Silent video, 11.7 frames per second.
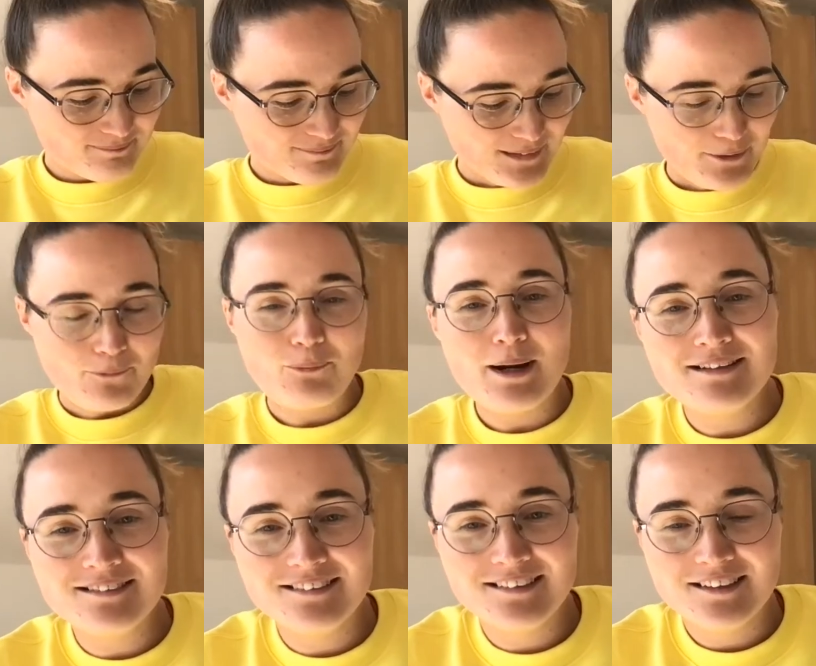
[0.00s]

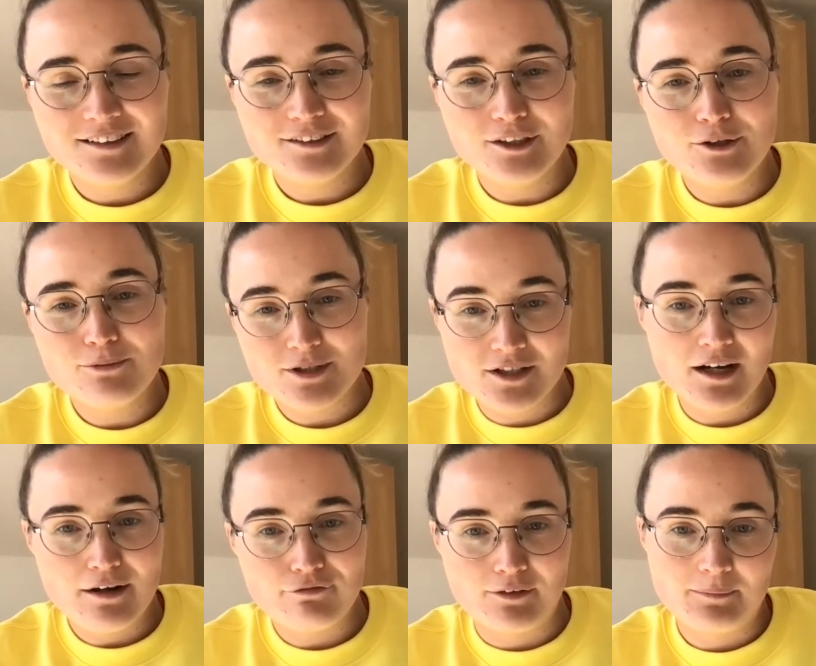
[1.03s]
When you retire
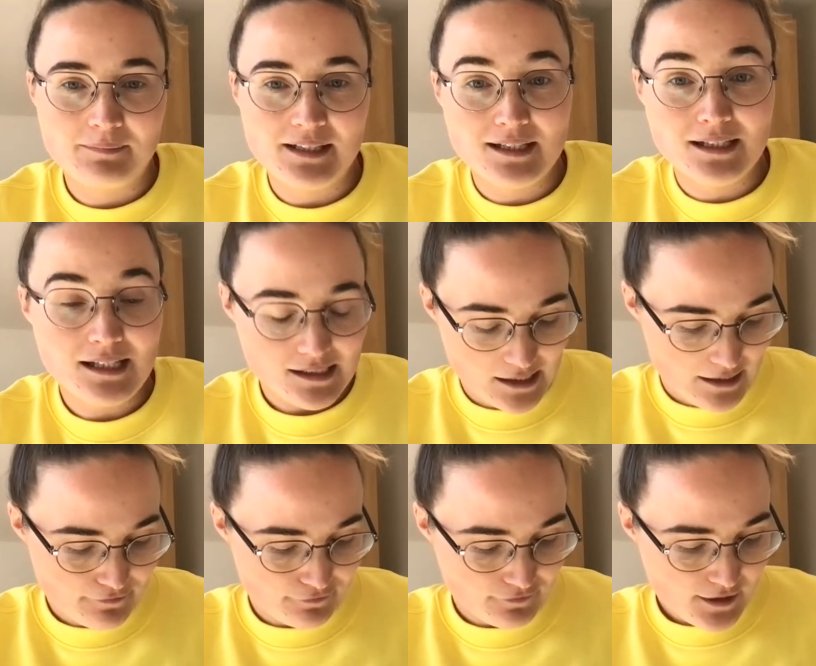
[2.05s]
from the elite
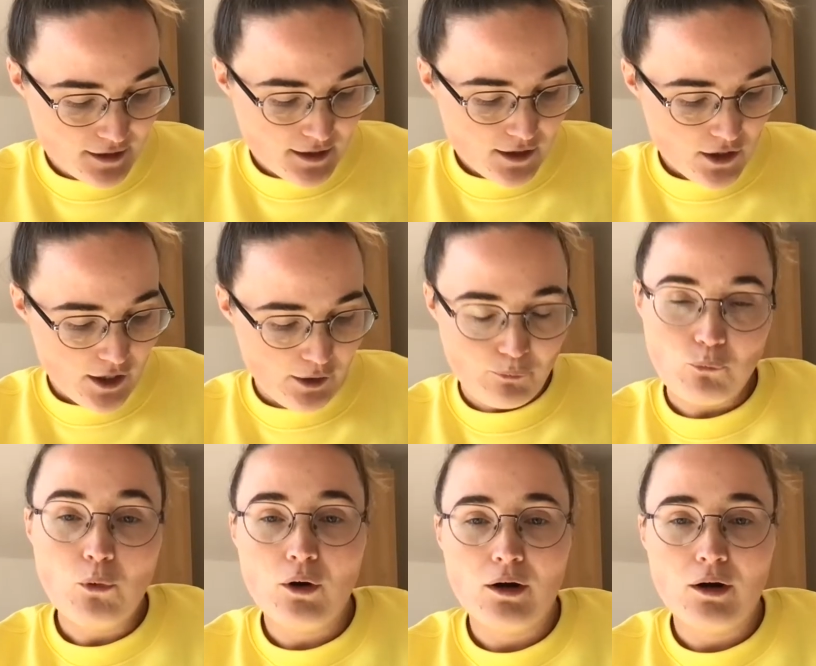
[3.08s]
life, what